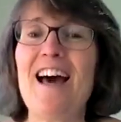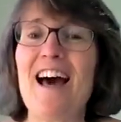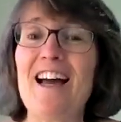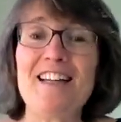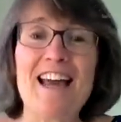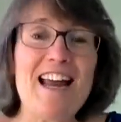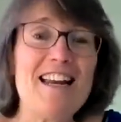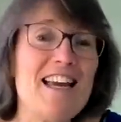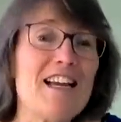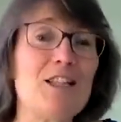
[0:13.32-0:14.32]
and
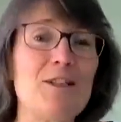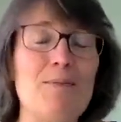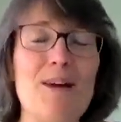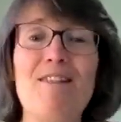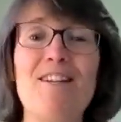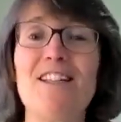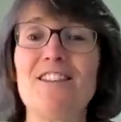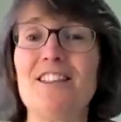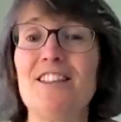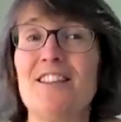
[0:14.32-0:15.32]
any
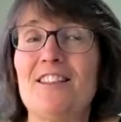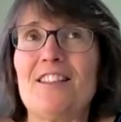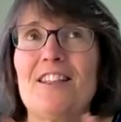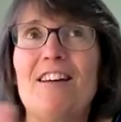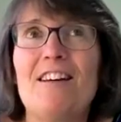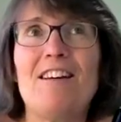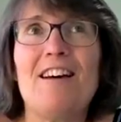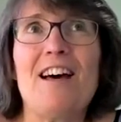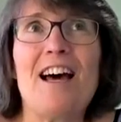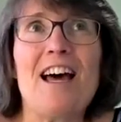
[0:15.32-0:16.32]
experiences that
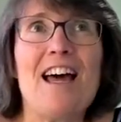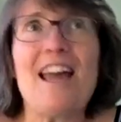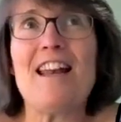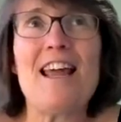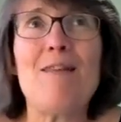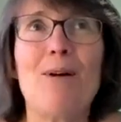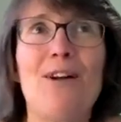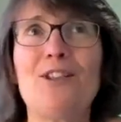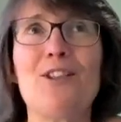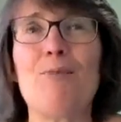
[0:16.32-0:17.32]
enable
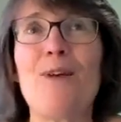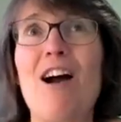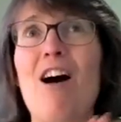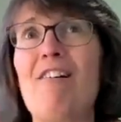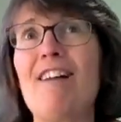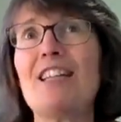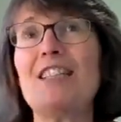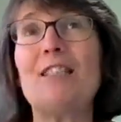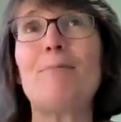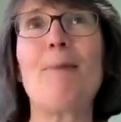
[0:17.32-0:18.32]
us to bring our
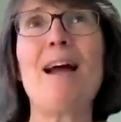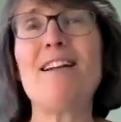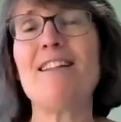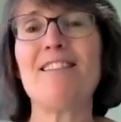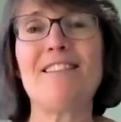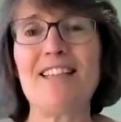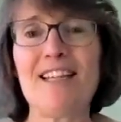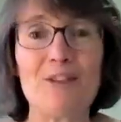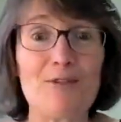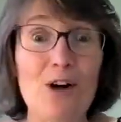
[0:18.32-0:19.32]
expanded
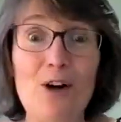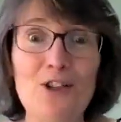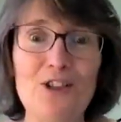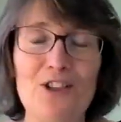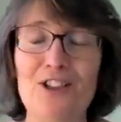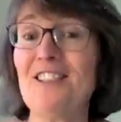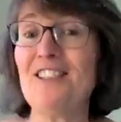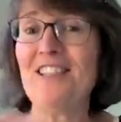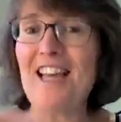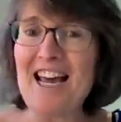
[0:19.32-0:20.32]
states of
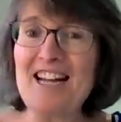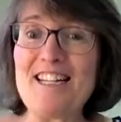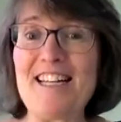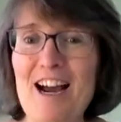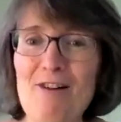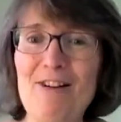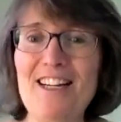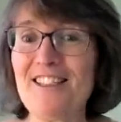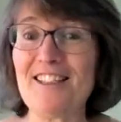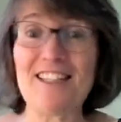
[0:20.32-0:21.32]
consciousness down
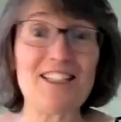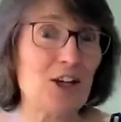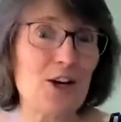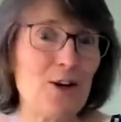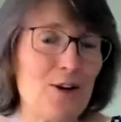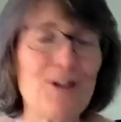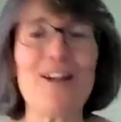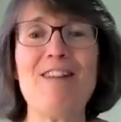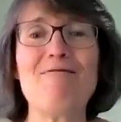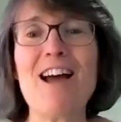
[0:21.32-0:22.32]
into this
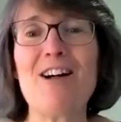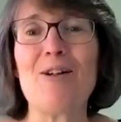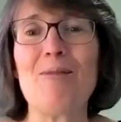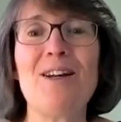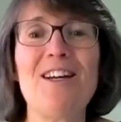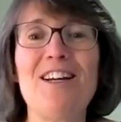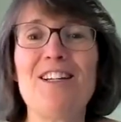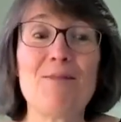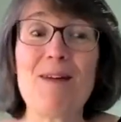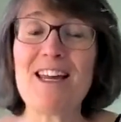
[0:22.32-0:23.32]
earthly realm
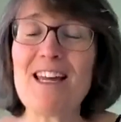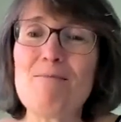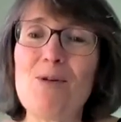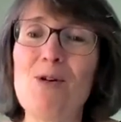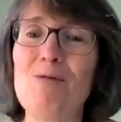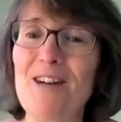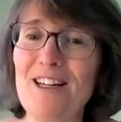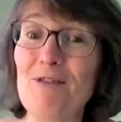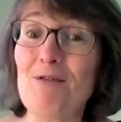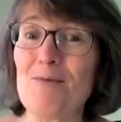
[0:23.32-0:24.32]
to make it more
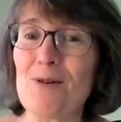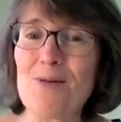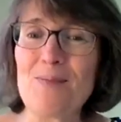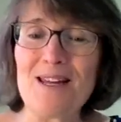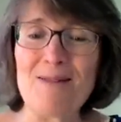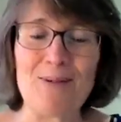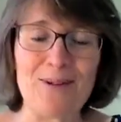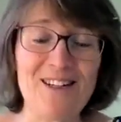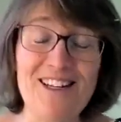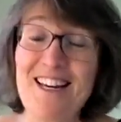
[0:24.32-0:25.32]
real for more
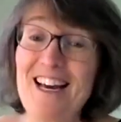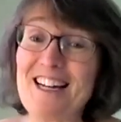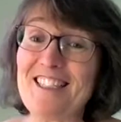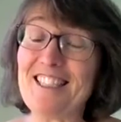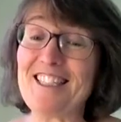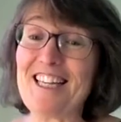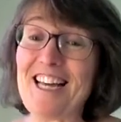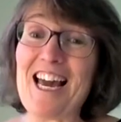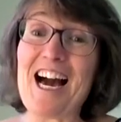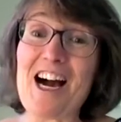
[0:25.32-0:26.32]
people. And
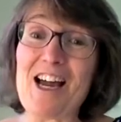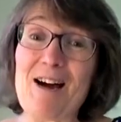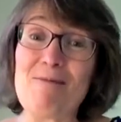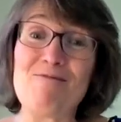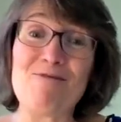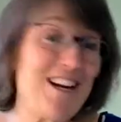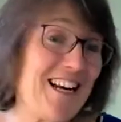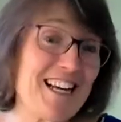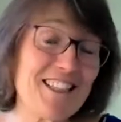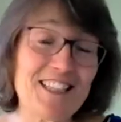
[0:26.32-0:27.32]
today I am
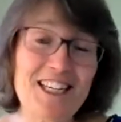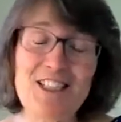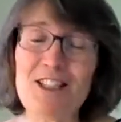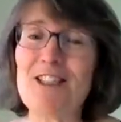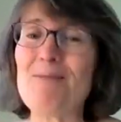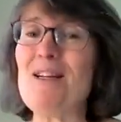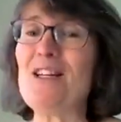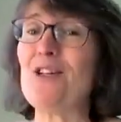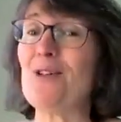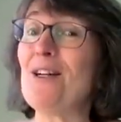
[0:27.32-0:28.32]
really excited to
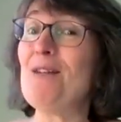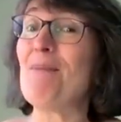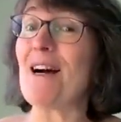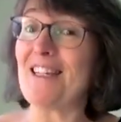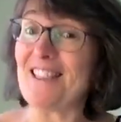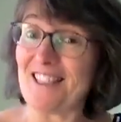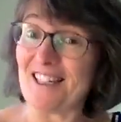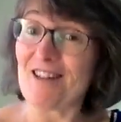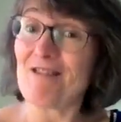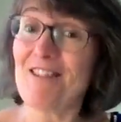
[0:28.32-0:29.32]
be joined by
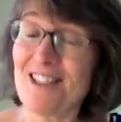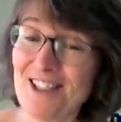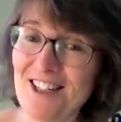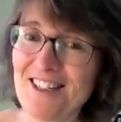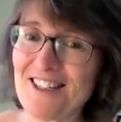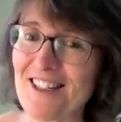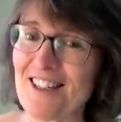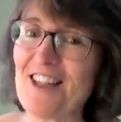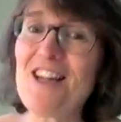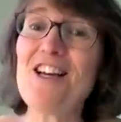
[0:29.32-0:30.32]
Tia
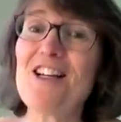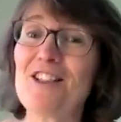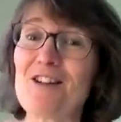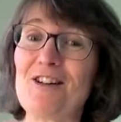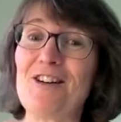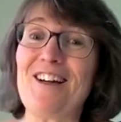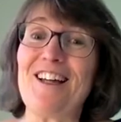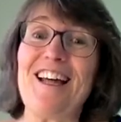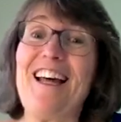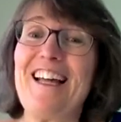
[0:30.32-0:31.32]
Christiansen. So,
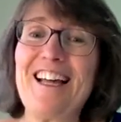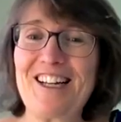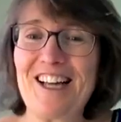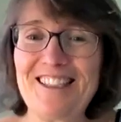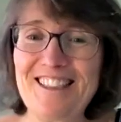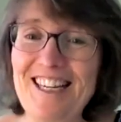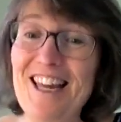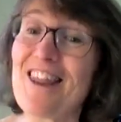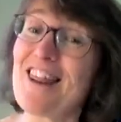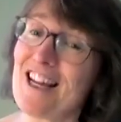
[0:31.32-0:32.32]
Tia,
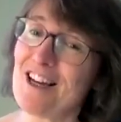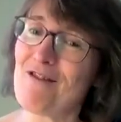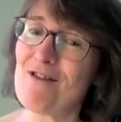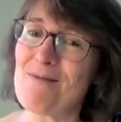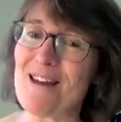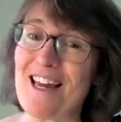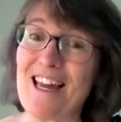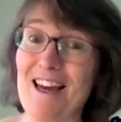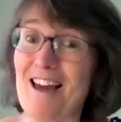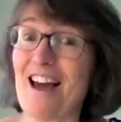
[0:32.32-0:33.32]
thank you for being
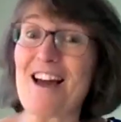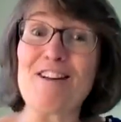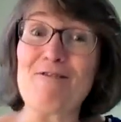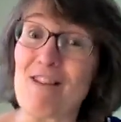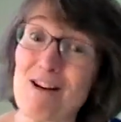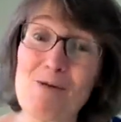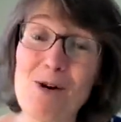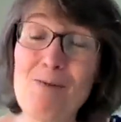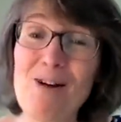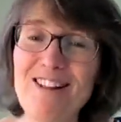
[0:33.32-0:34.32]
here and a very
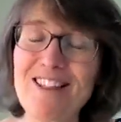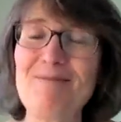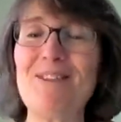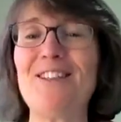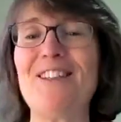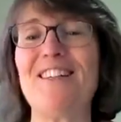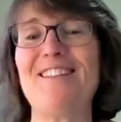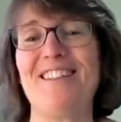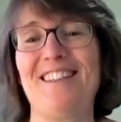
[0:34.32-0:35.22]
warm welcome to you.